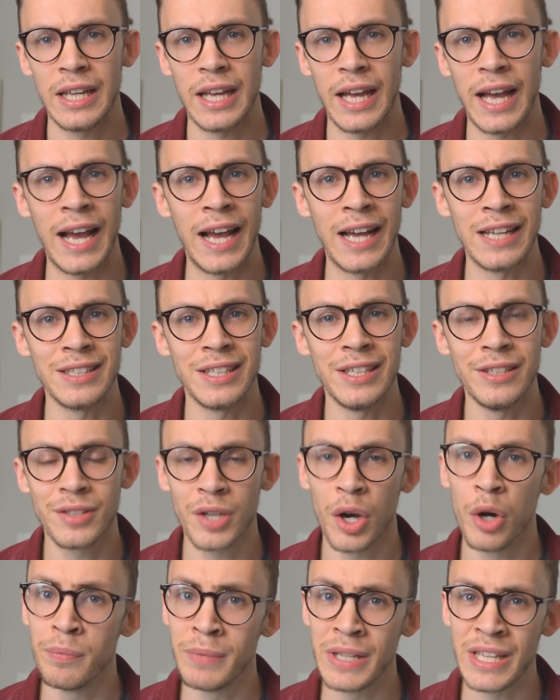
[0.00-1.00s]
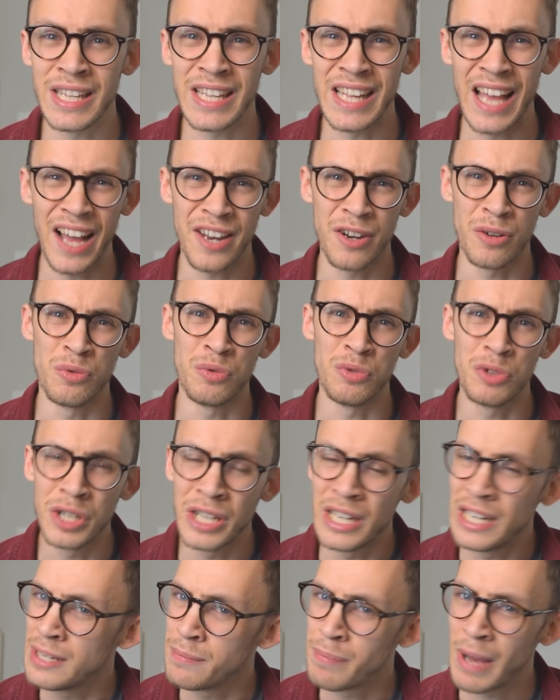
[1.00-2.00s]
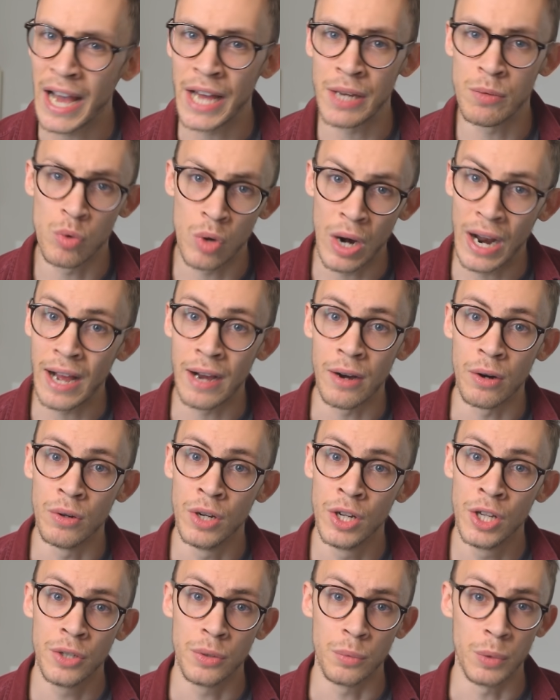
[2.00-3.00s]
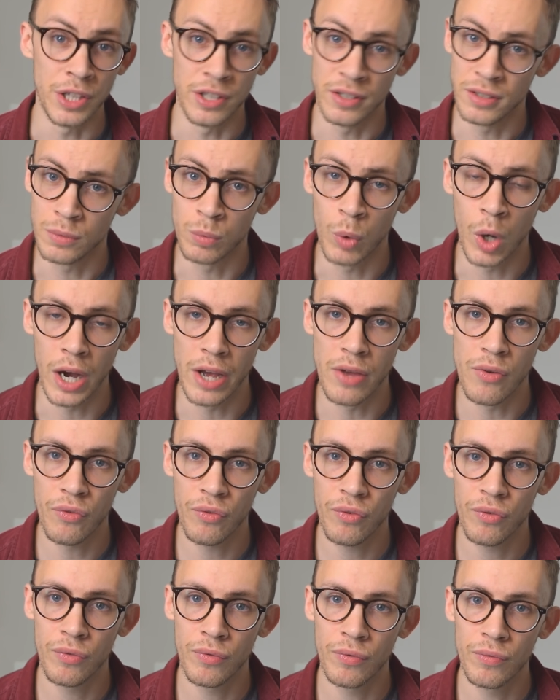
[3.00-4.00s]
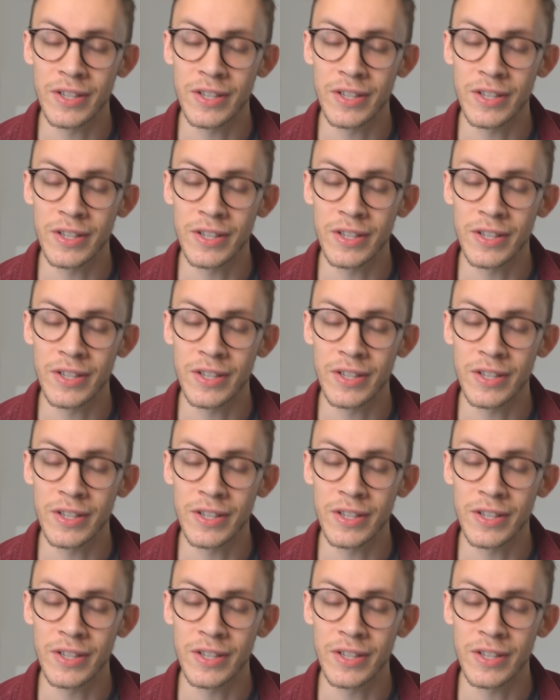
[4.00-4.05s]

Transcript: and he told me he had a really bad row with his wife.